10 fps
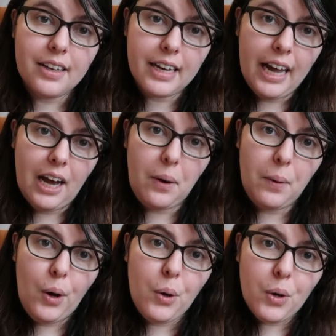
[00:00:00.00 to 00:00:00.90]

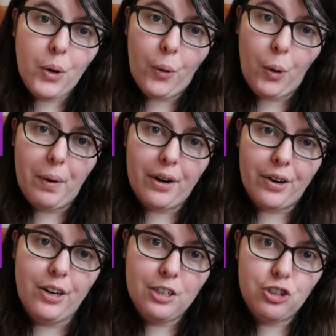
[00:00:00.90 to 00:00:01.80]
cacao, cocoa
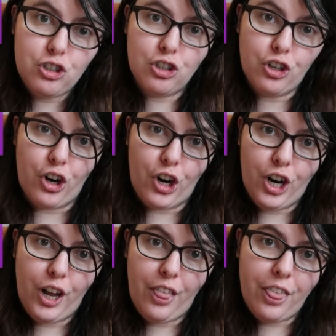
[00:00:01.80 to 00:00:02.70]
butter,
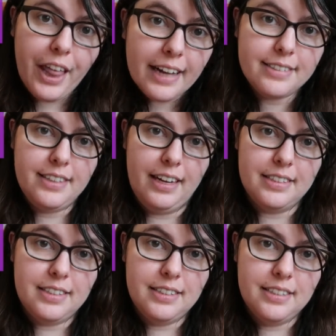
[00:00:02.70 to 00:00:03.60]
sugar. That's
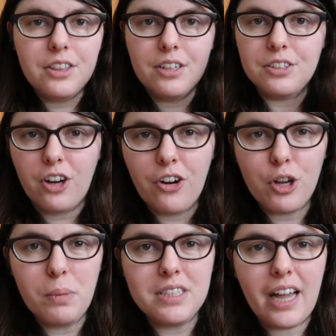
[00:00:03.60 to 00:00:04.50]
it. There's an
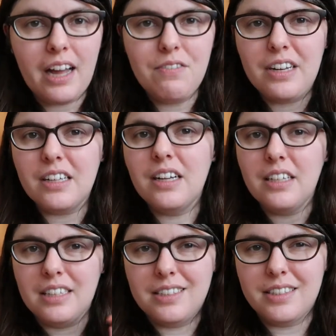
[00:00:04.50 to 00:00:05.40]
argument to add vanilla
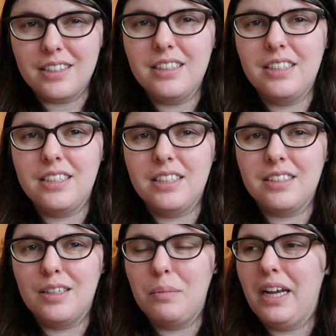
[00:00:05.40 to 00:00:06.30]
that's still in the
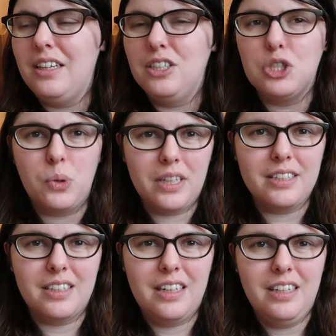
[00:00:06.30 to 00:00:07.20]
system and soy
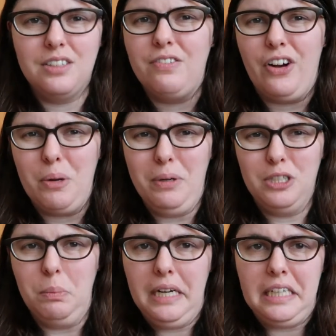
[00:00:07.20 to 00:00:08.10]
lecithin is very
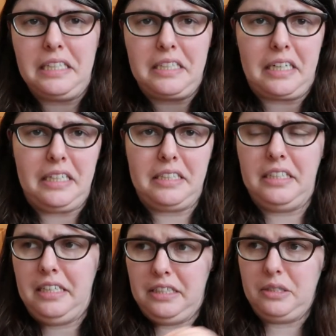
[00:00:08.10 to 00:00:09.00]
much being discussed
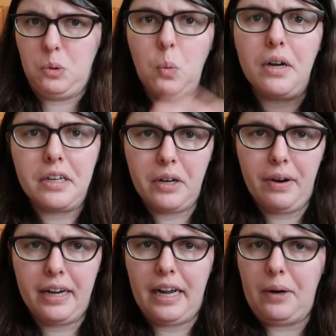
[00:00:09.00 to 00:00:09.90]
in quantity
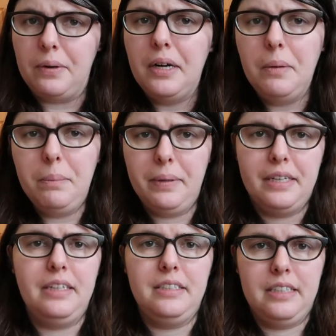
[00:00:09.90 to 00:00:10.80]
right now
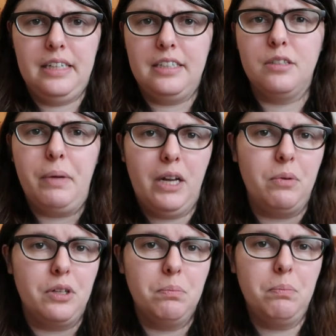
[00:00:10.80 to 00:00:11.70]
because it is made
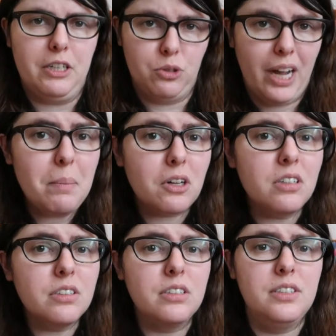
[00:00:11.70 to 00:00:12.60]
with
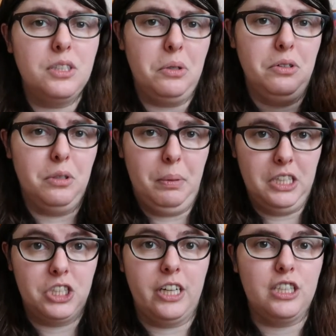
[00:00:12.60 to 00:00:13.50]
petrochemicals and so there's a
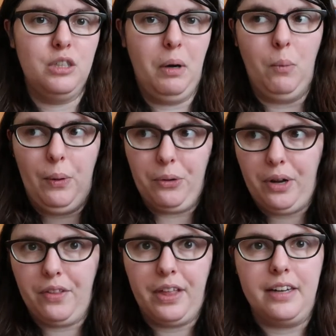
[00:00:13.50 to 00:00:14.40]
big discussion about whether or
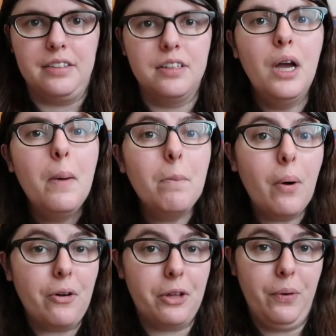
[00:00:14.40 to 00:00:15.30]
not that is
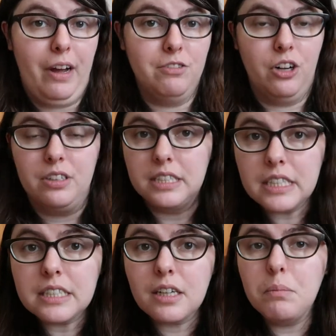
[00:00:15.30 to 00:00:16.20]
part of the craft chocolate
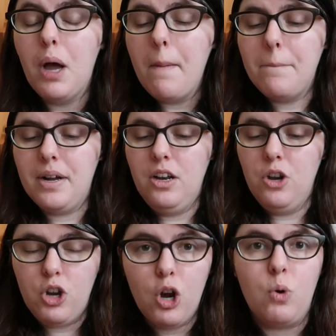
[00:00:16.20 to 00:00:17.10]
system but
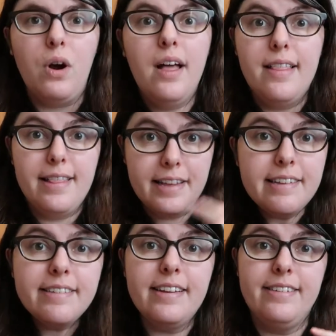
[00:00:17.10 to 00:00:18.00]
no
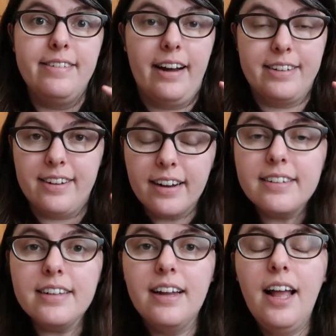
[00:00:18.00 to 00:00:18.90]
this is not
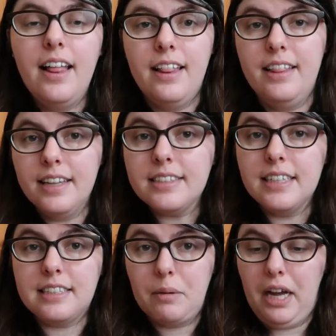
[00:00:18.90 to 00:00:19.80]
chocolate this
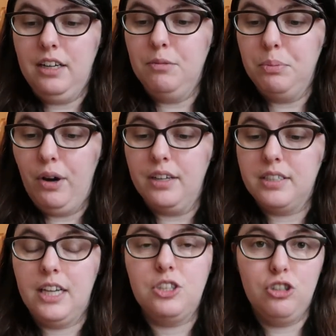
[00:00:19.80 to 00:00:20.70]
is some kind of
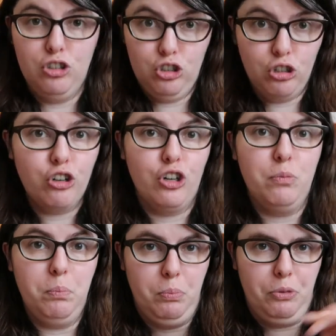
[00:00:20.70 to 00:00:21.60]
processed sugar